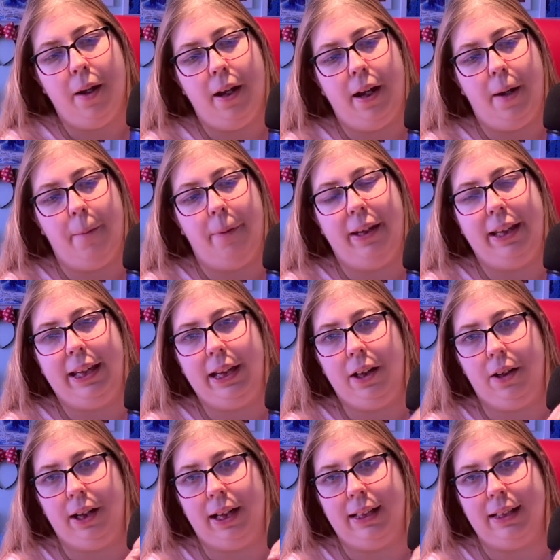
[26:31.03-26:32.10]
Up
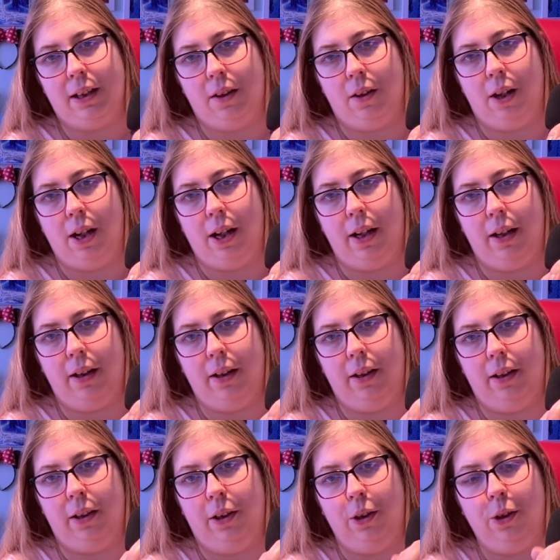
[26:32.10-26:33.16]
here, it's a lot
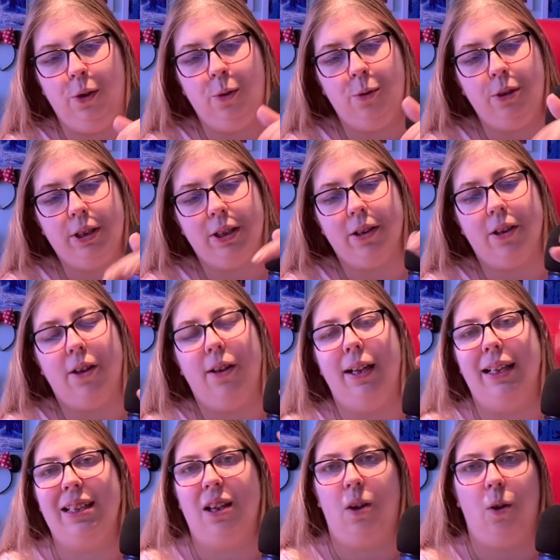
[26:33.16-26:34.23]
looser.
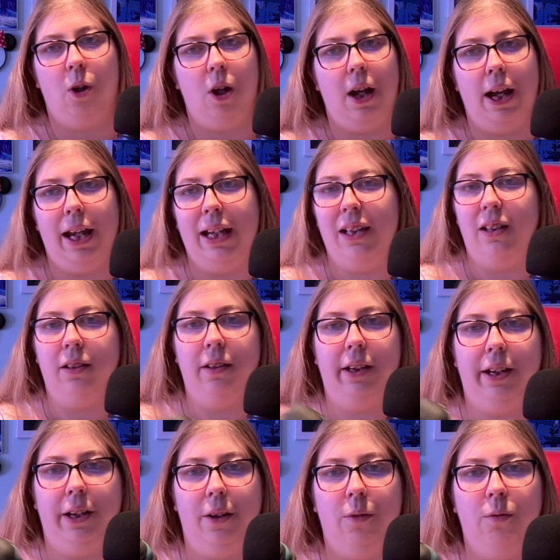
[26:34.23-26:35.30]
It's a lot, you
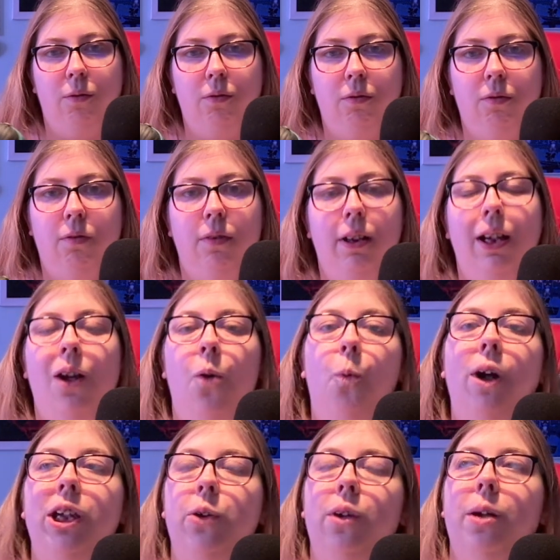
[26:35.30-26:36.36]
know,
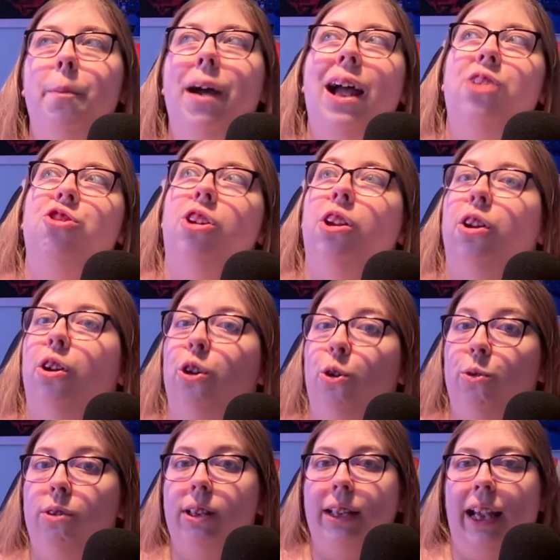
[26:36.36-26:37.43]
what you would imagine
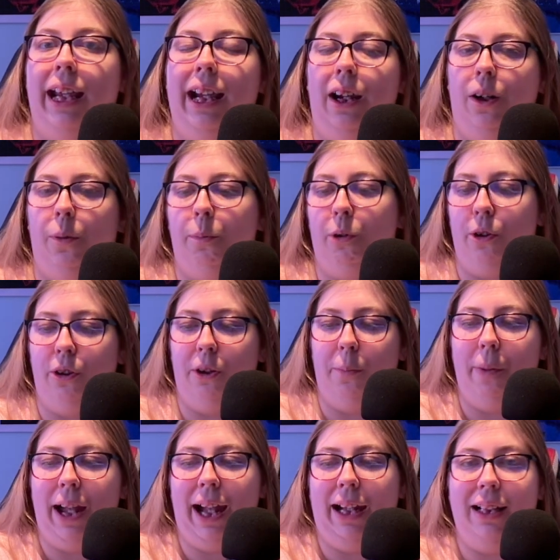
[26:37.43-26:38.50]
loose hair pulled
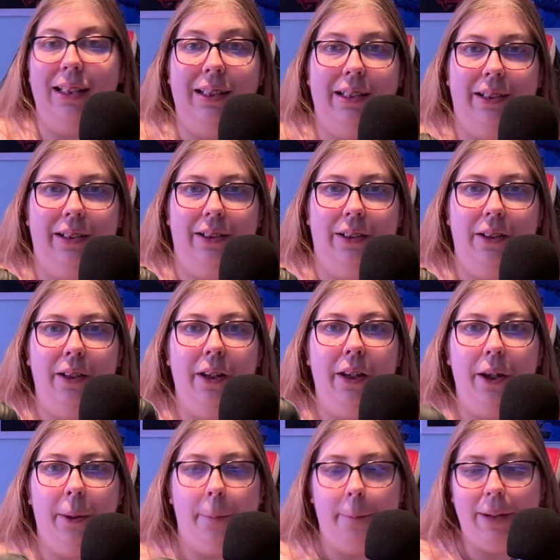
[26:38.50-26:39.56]
back to
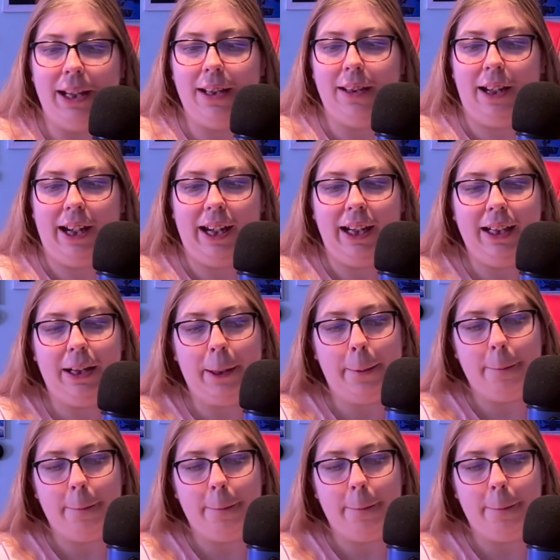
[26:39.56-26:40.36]
be like.